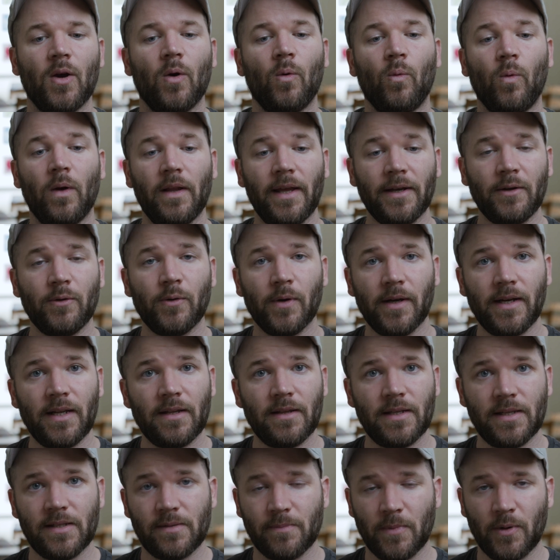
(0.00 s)
Well, I created
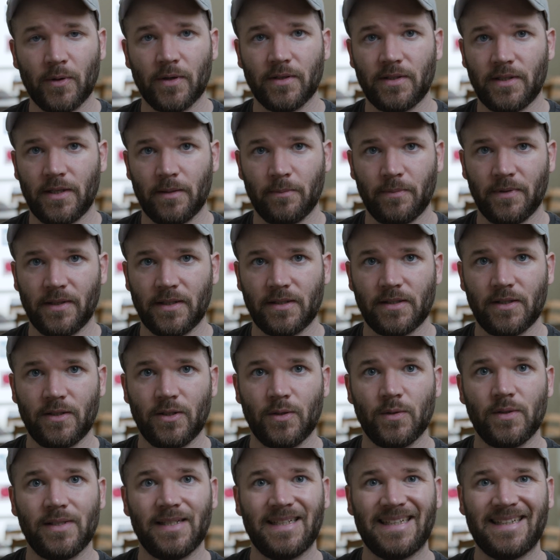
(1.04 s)
these MOGRT templates
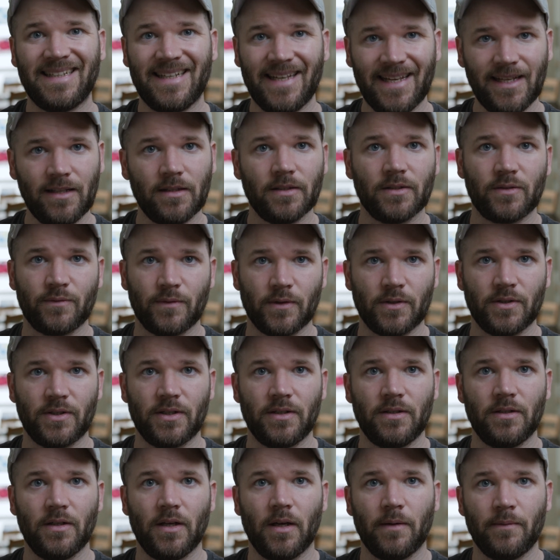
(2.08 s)
using an English
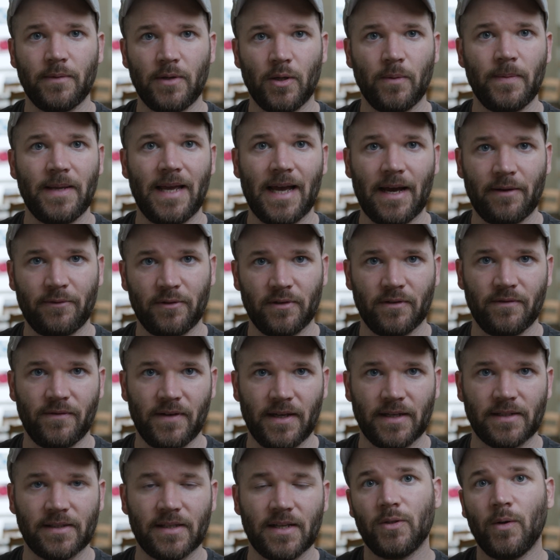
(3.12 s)
version of Adobe After
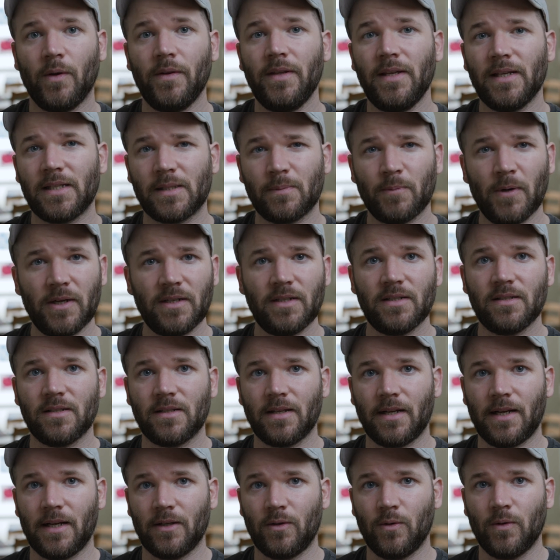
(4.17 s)
Effects. So all the expressions
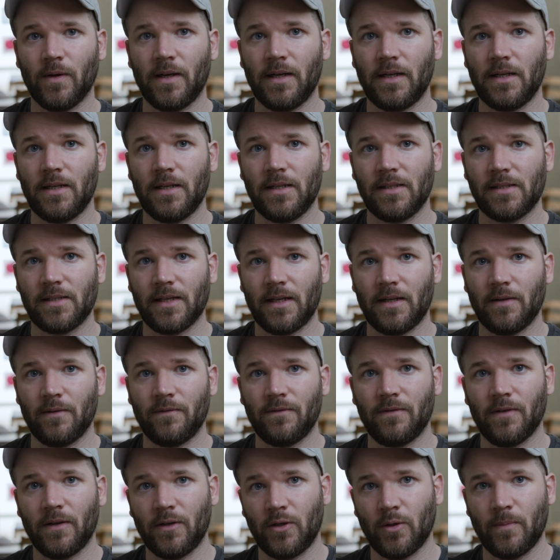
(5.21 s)
that I created inside
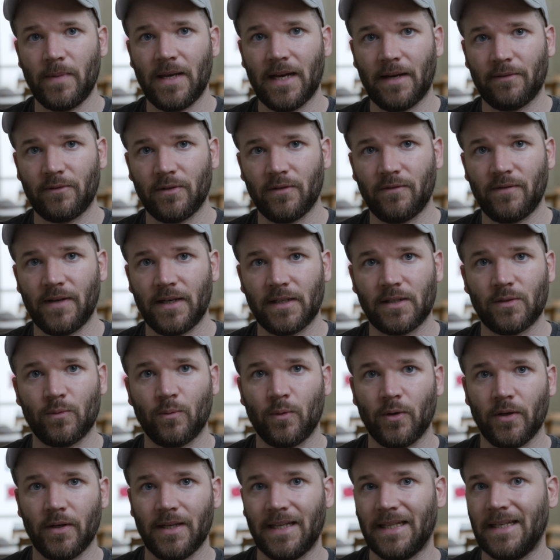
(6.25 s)
of Adobe After Effects
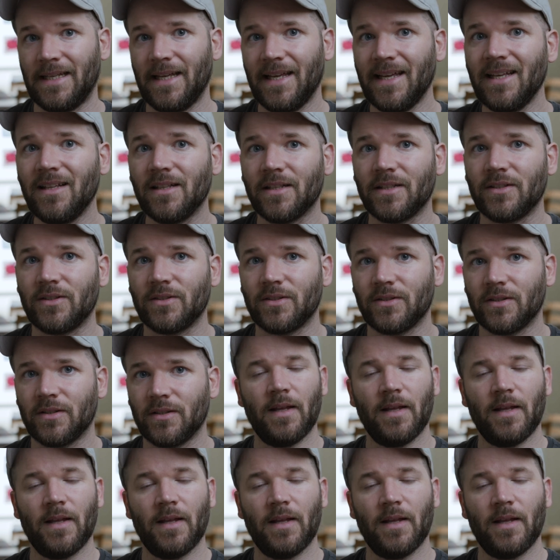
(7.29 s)
were in English.